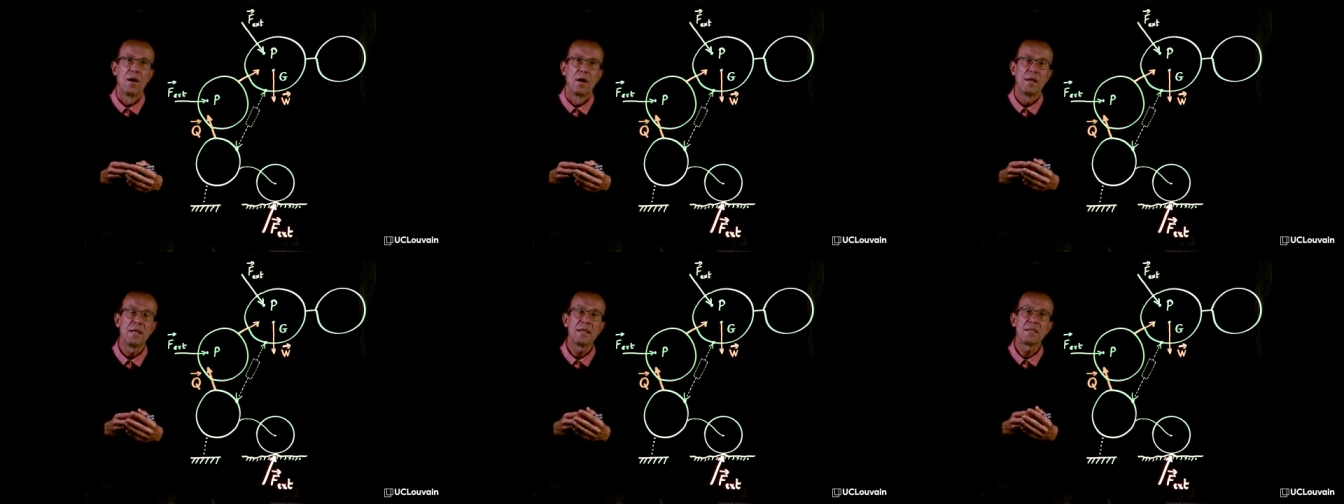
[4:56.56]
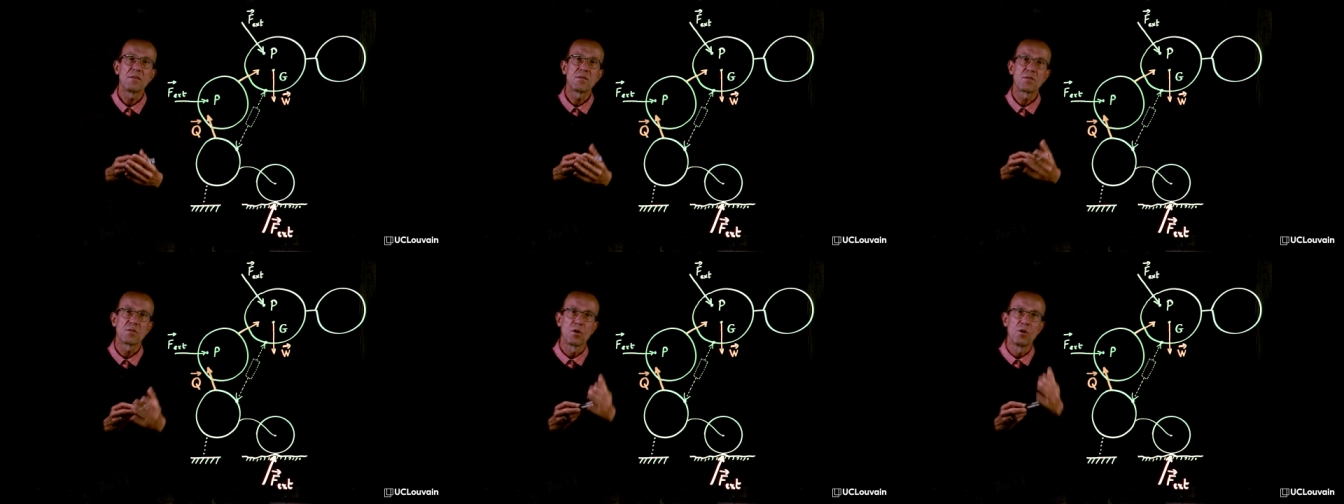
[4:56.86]

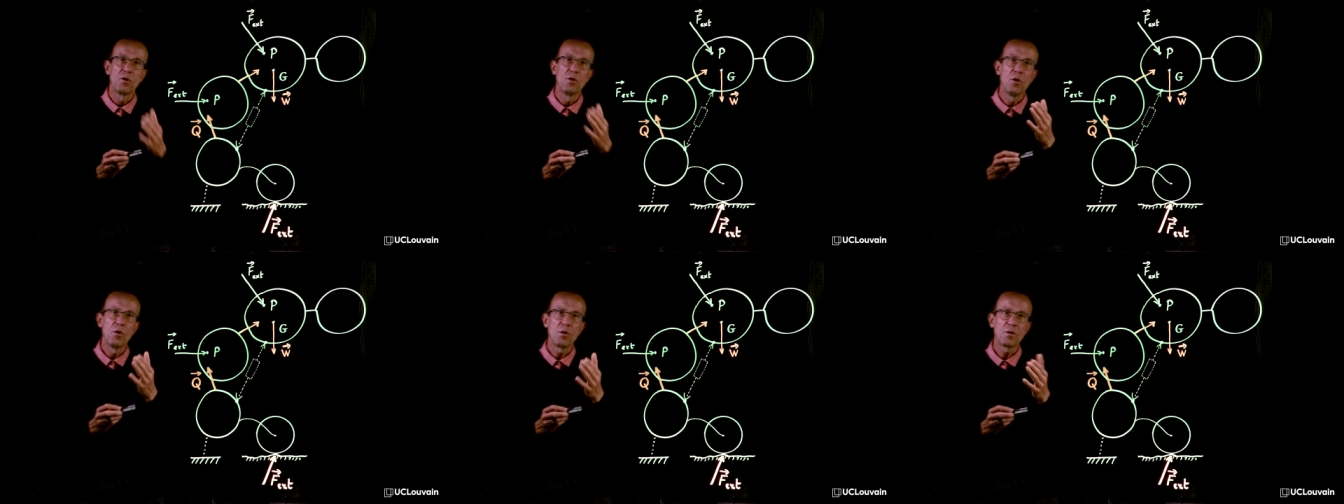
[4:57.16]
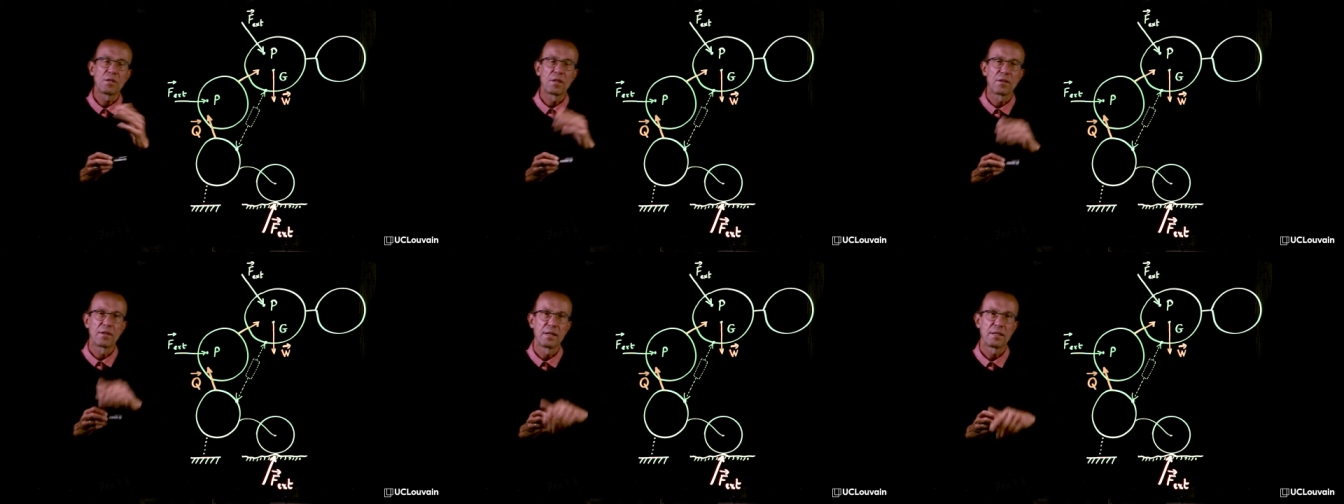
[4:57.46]
Let us
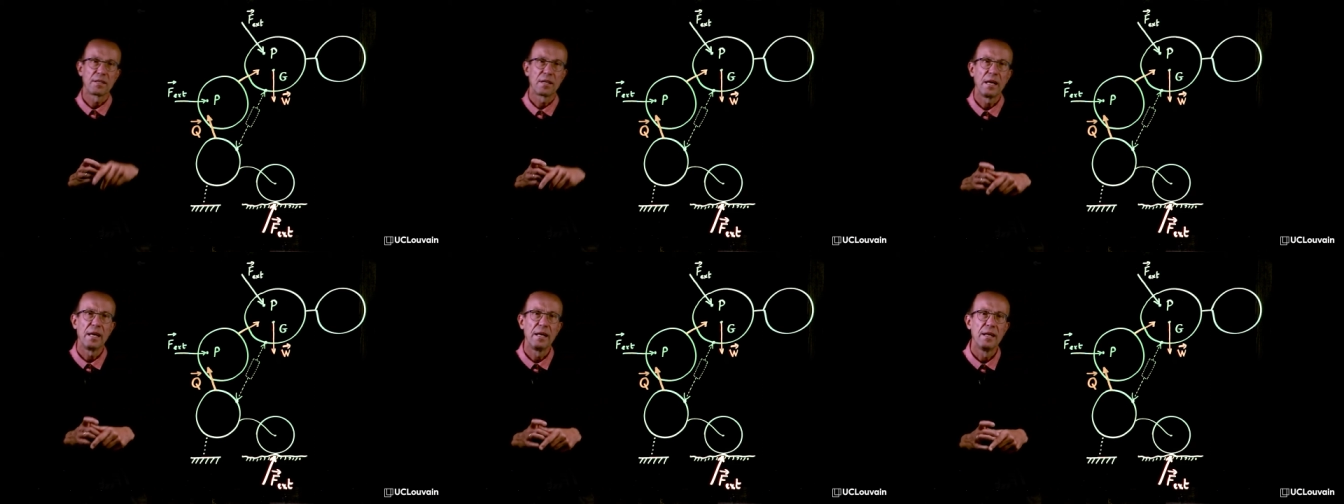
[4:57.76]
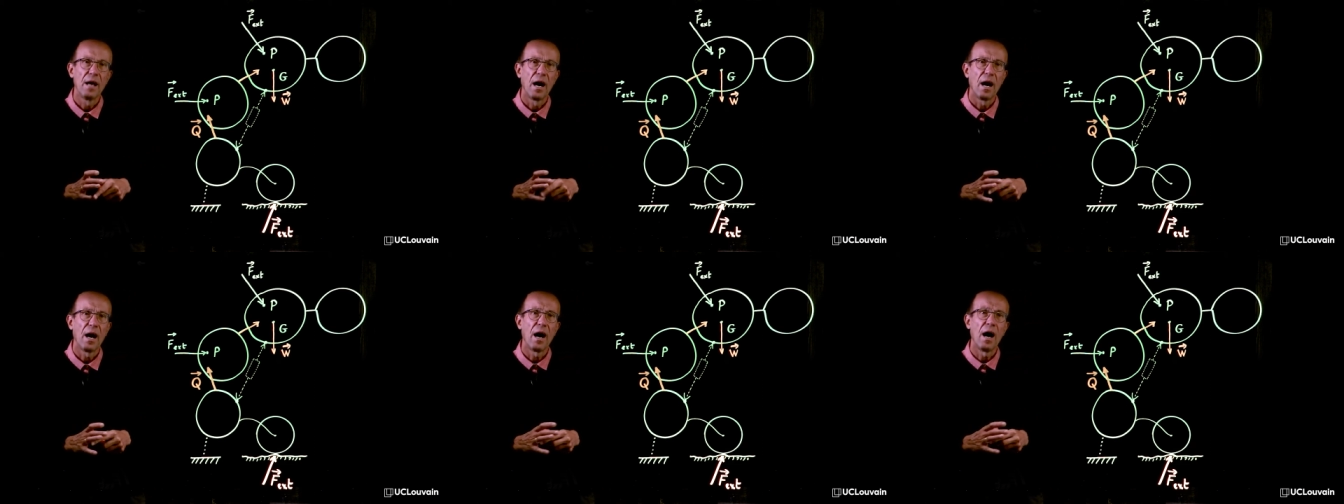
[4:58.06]
note that
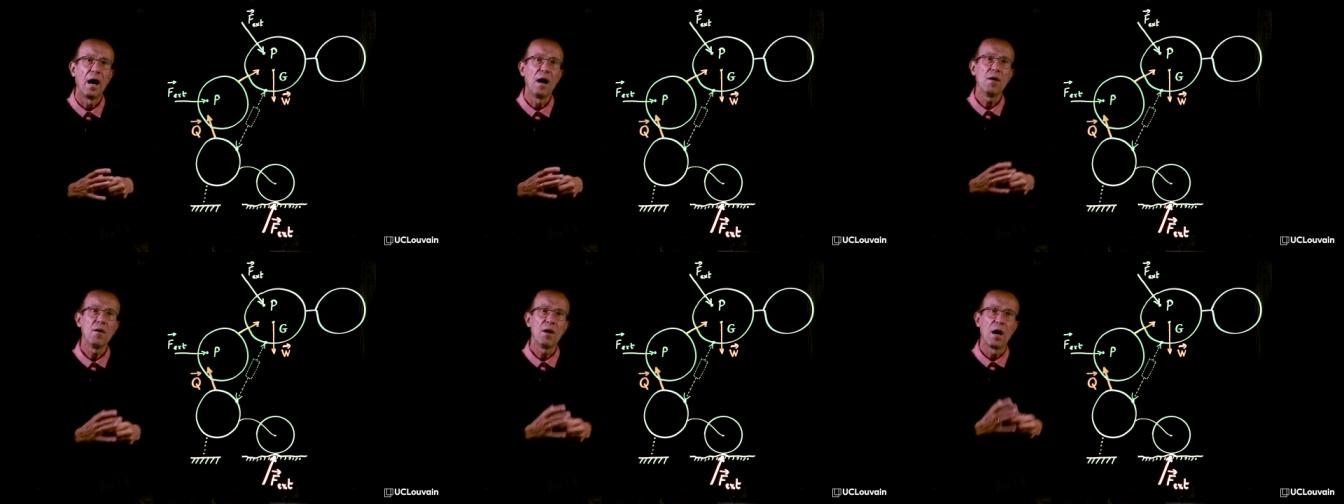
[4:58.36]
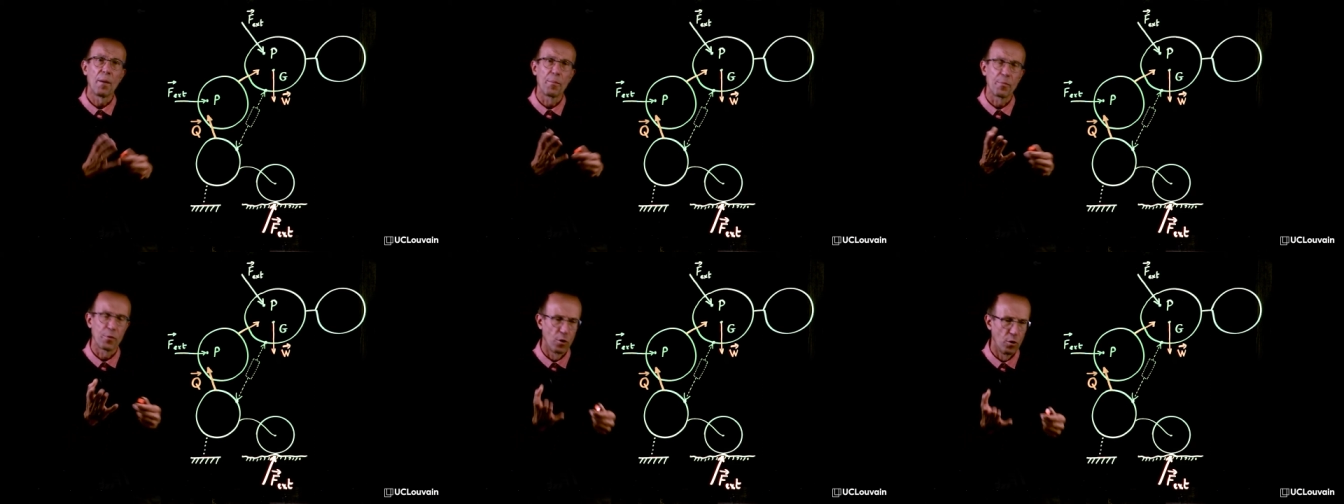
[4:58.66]
in our
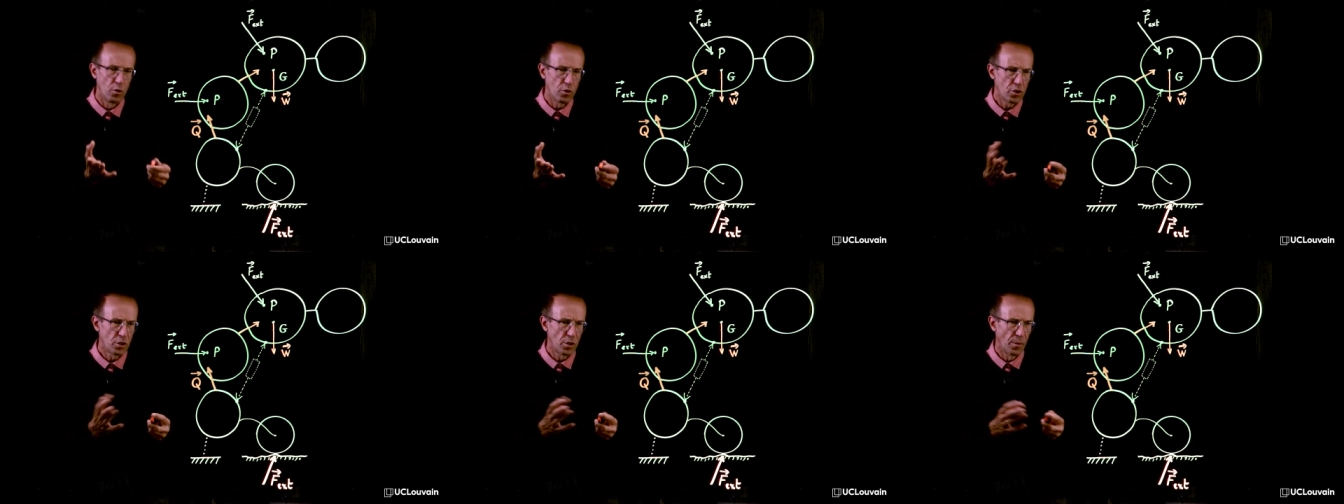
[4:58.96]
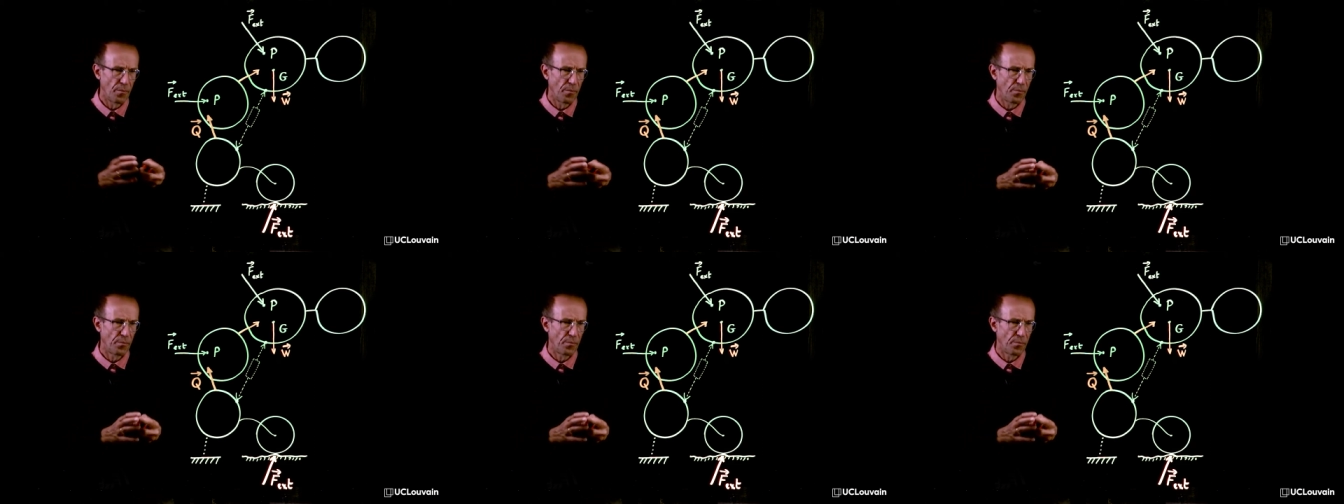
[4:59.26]
approach,